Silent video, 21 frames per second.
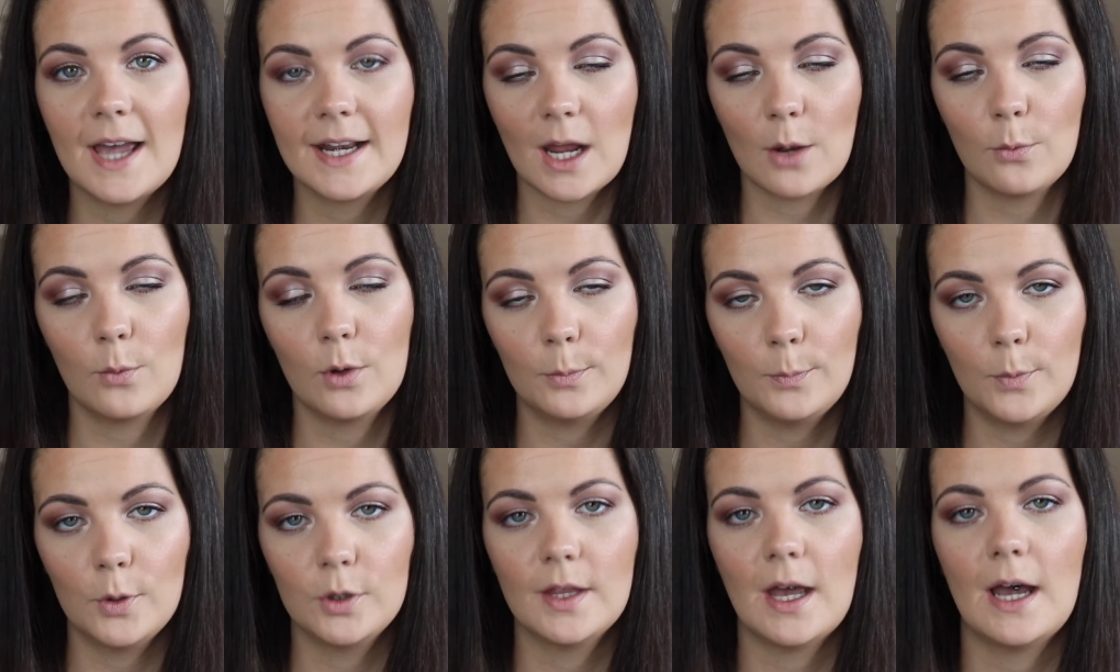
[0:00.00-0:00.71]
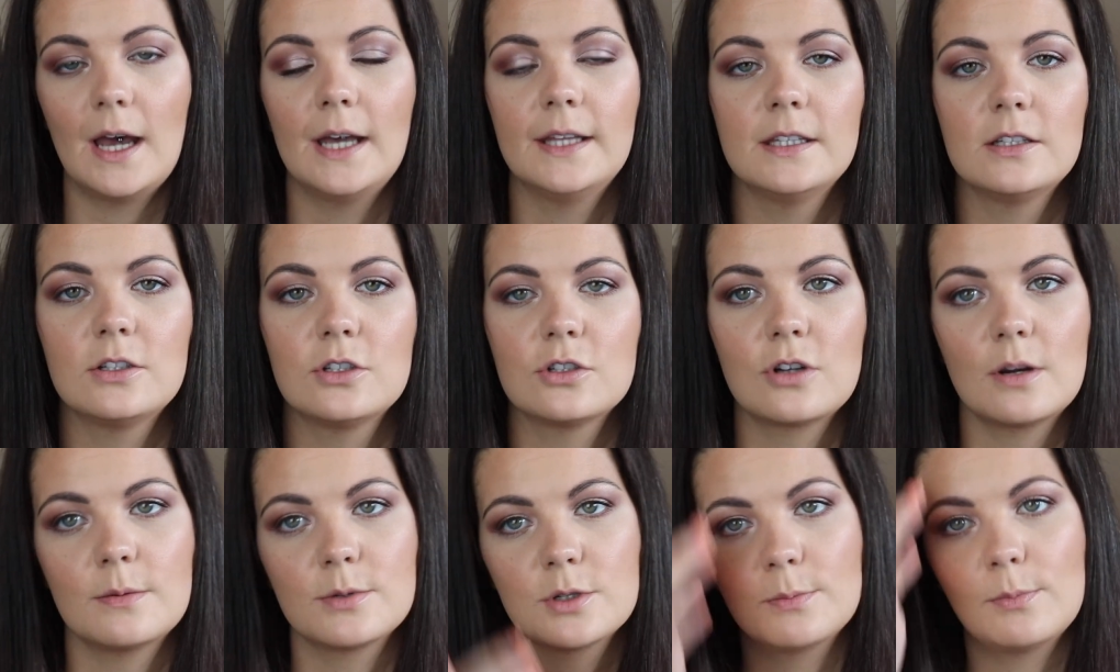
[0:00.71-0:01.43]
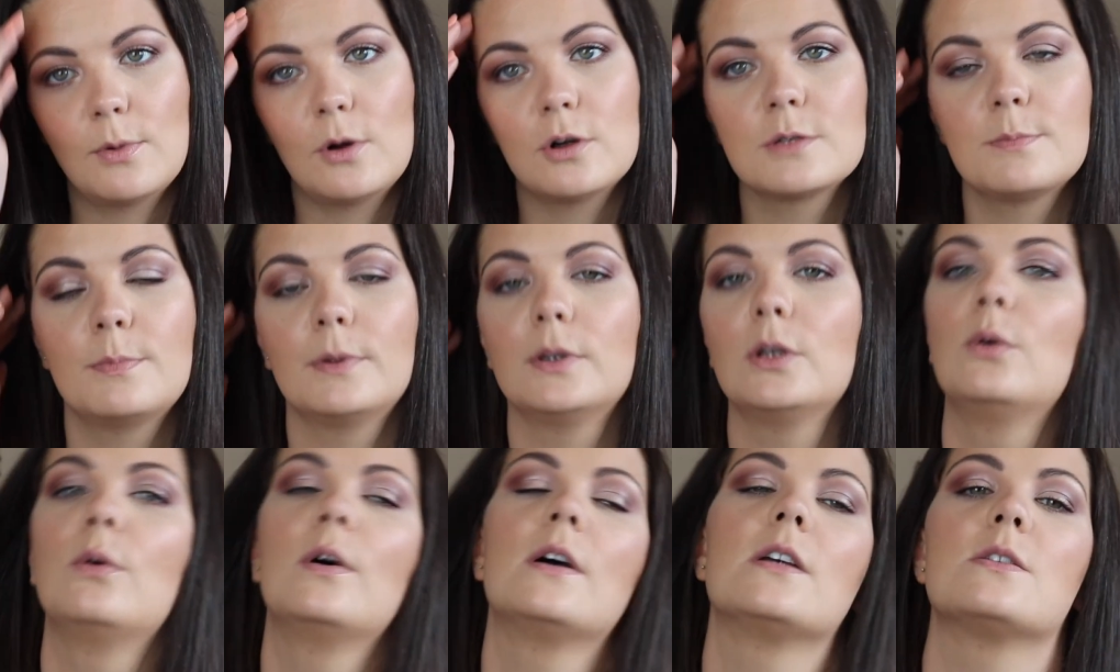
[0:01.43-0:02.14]
and I will put that in the description box
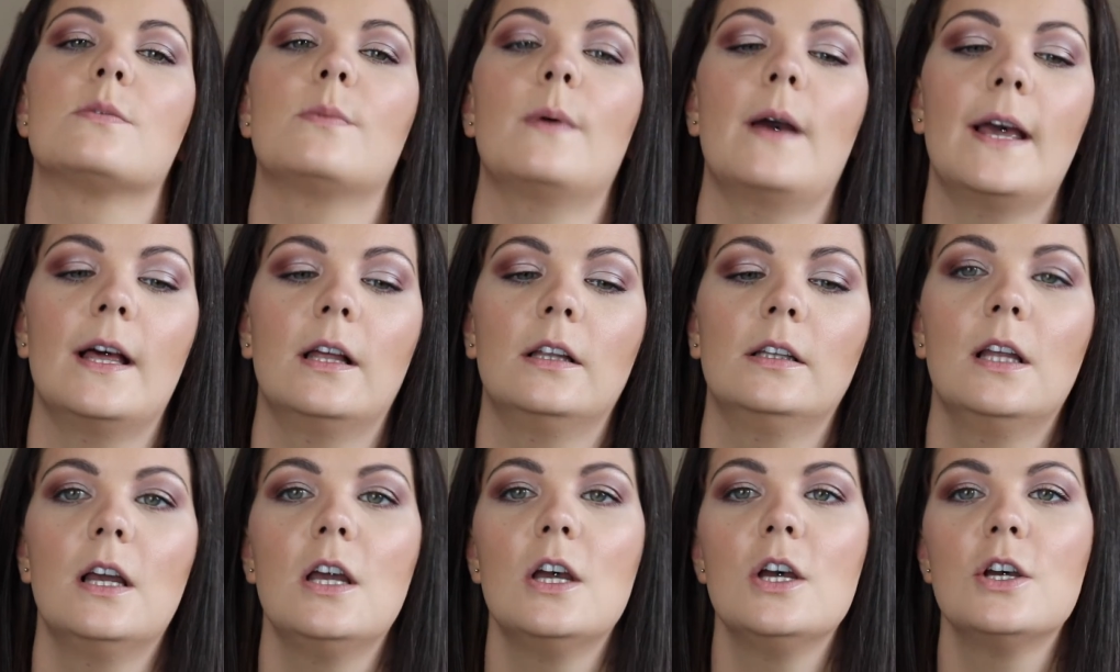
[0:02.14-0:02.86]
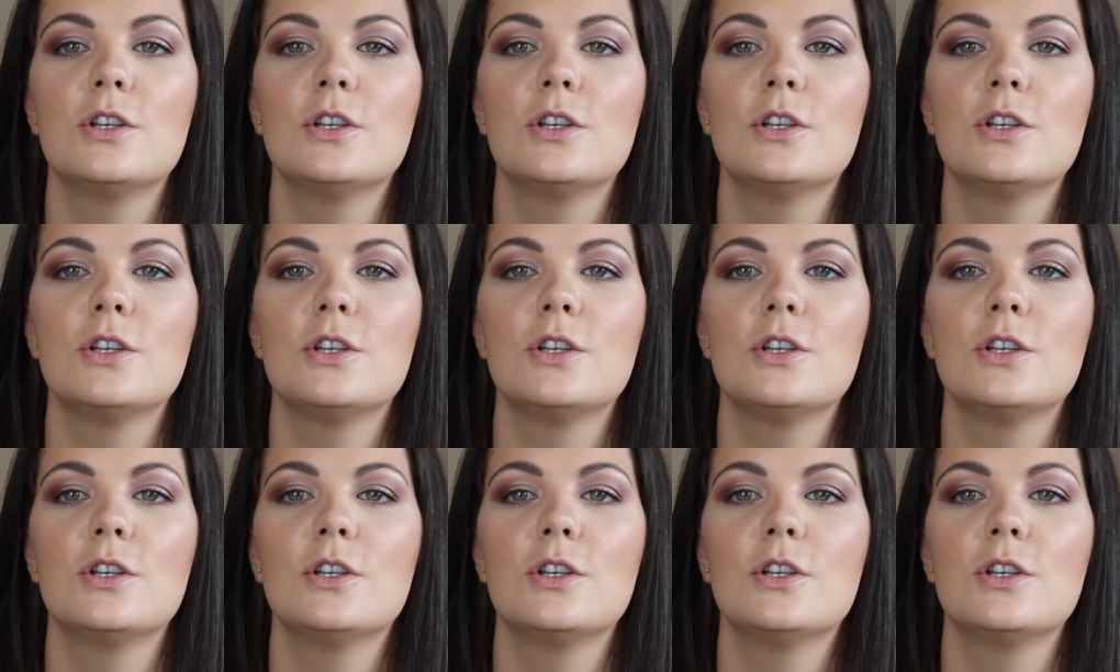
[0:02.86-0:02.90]
below as well.